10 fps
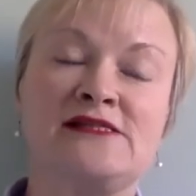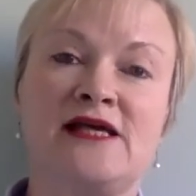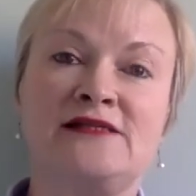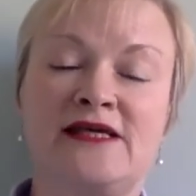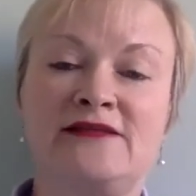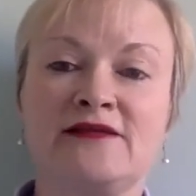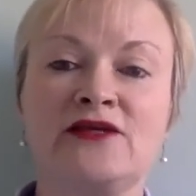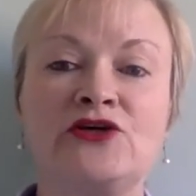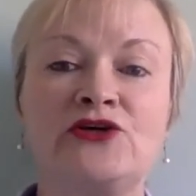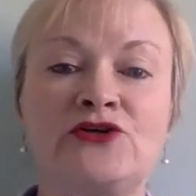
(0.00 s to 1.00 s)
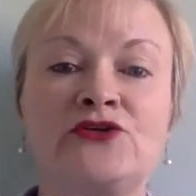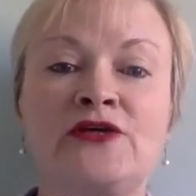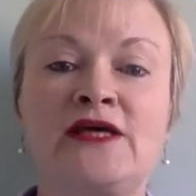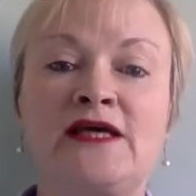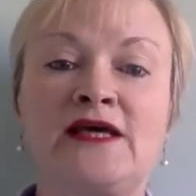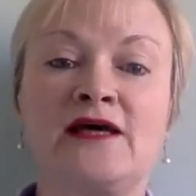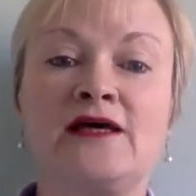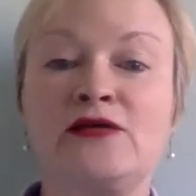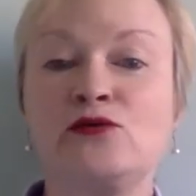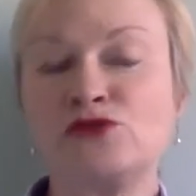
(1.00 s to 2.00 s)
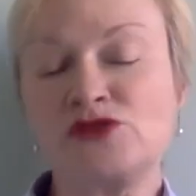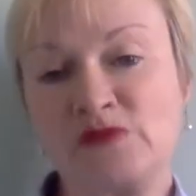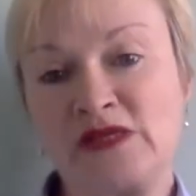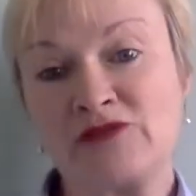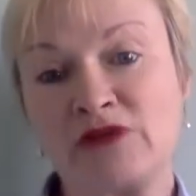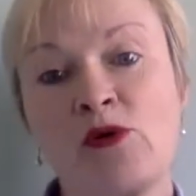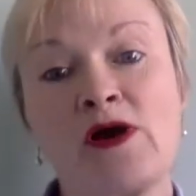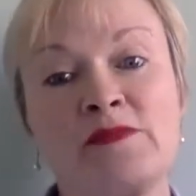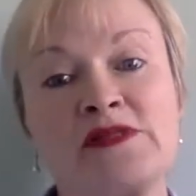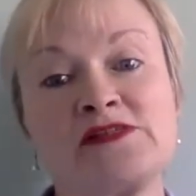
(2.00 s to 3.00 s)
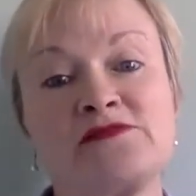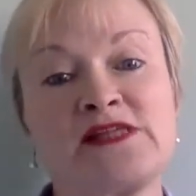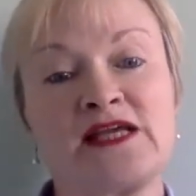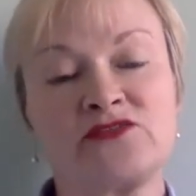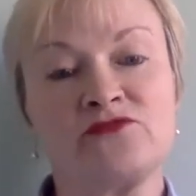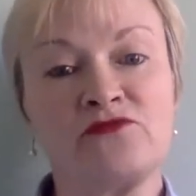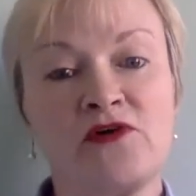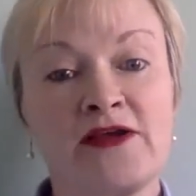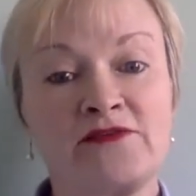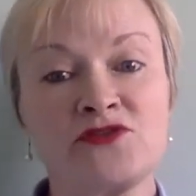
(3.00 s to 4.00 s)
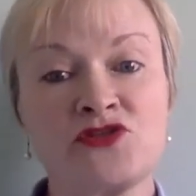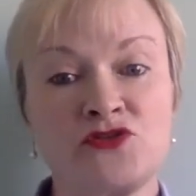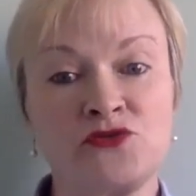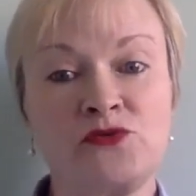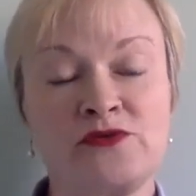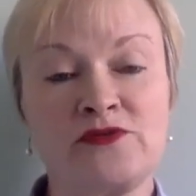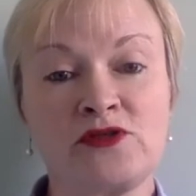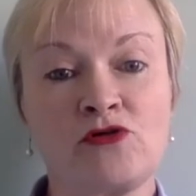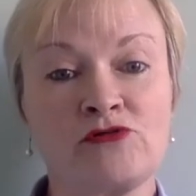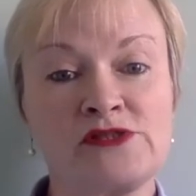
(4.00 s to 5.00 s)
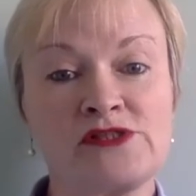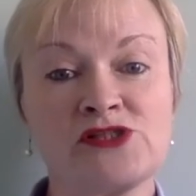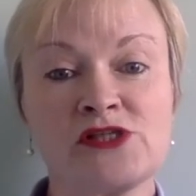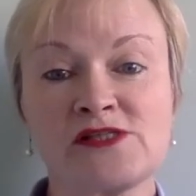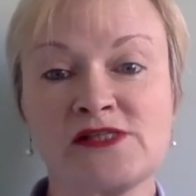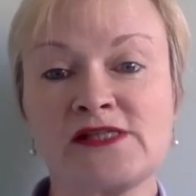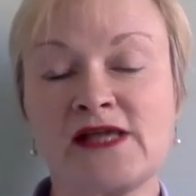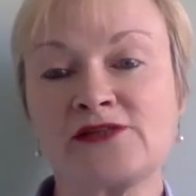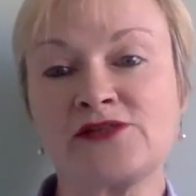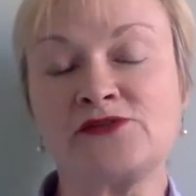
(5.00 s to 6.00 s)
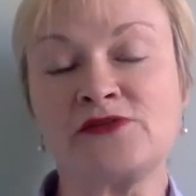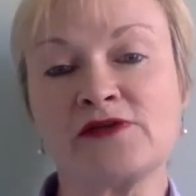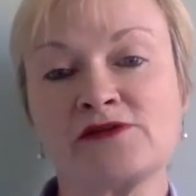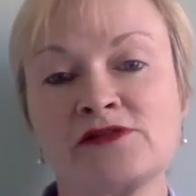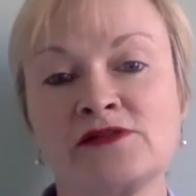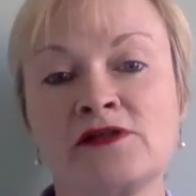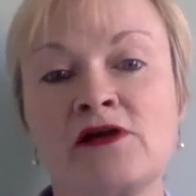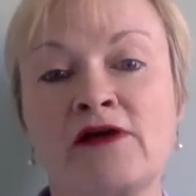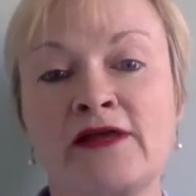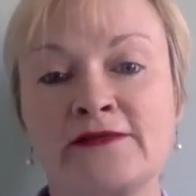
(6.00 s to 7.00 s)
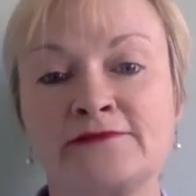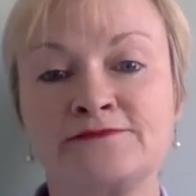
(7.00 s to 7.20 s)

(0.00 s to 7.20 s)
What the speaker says: that death occurred in order to meet the requirements of Section 5.2 of the Coroners and Justice Act 2009.